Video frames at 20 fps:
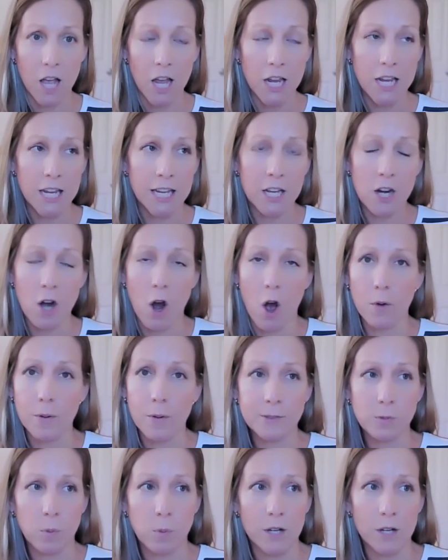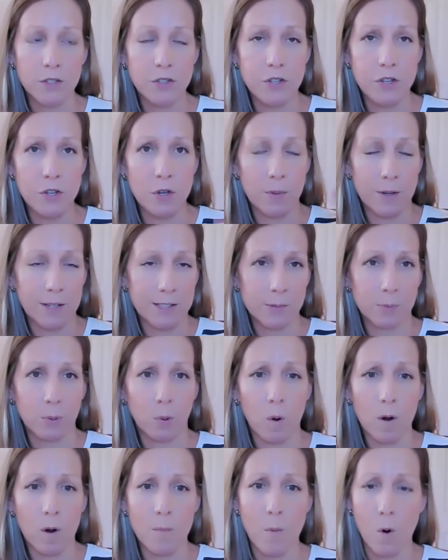You can always want to
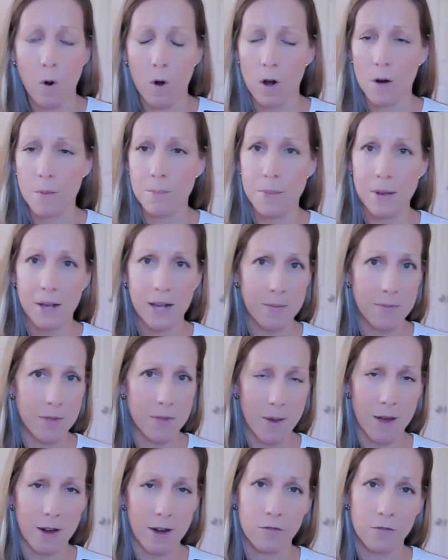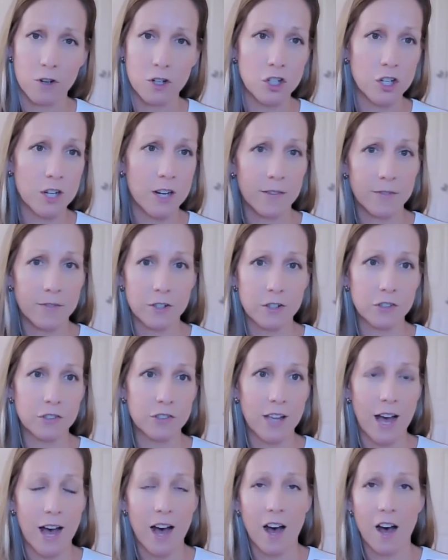explore more, become the better version of
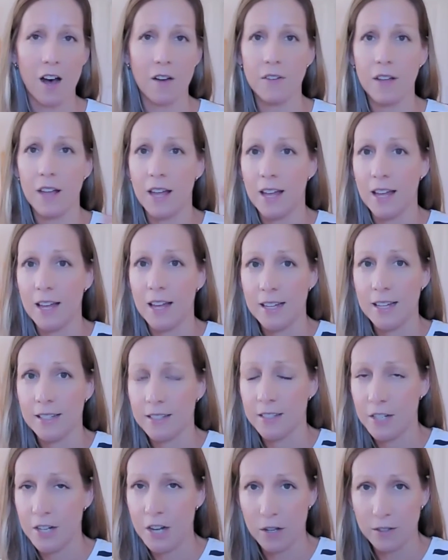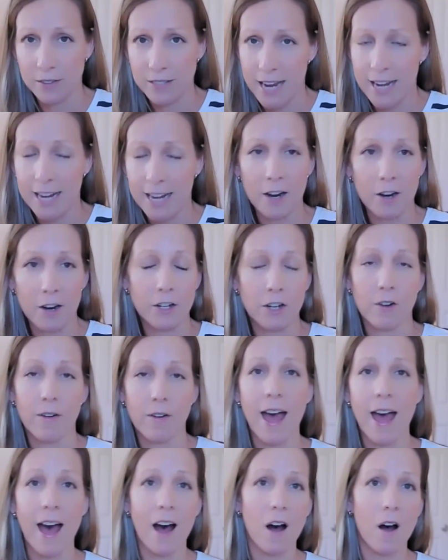yourself, take care of your
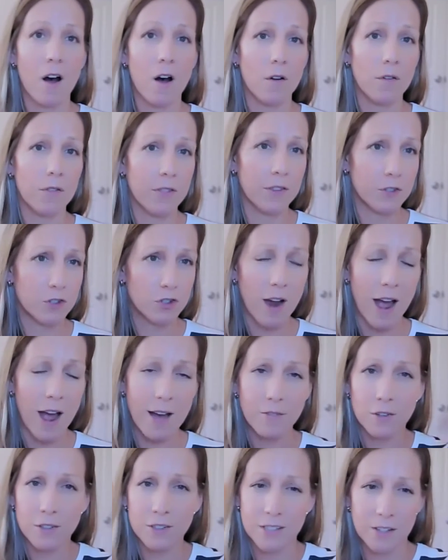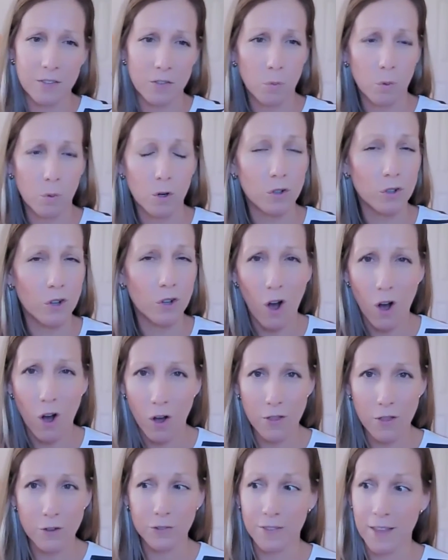health, travel, see the world, all
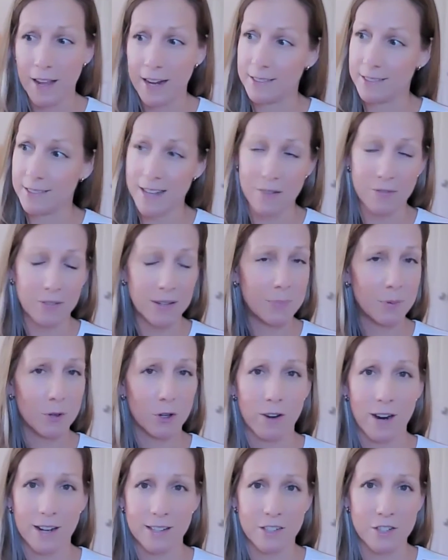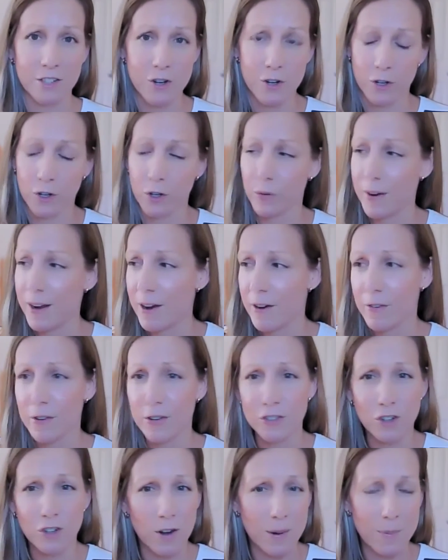those things, definitely progress in your career or
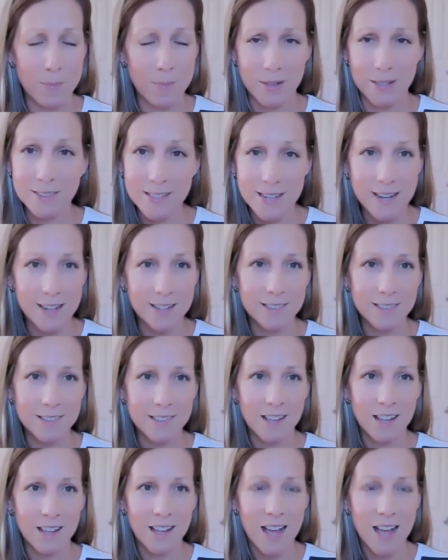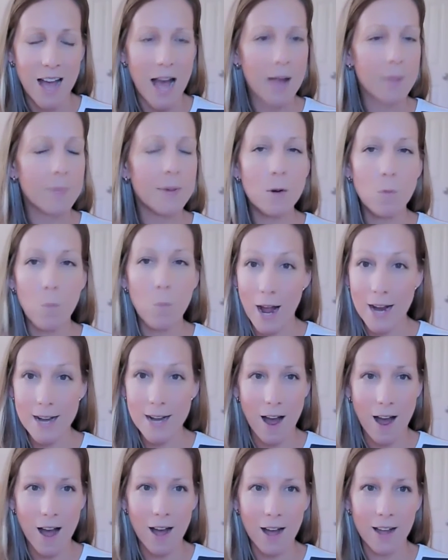start a business. I mean, why
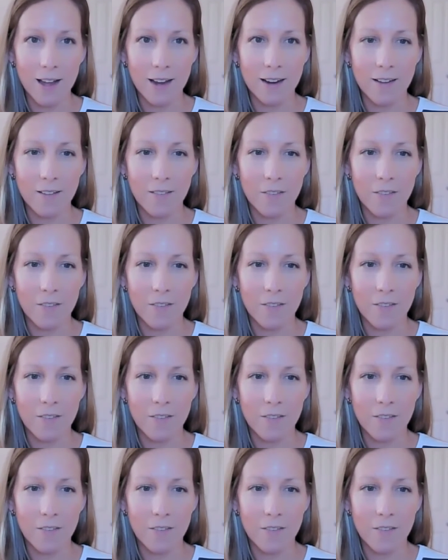not?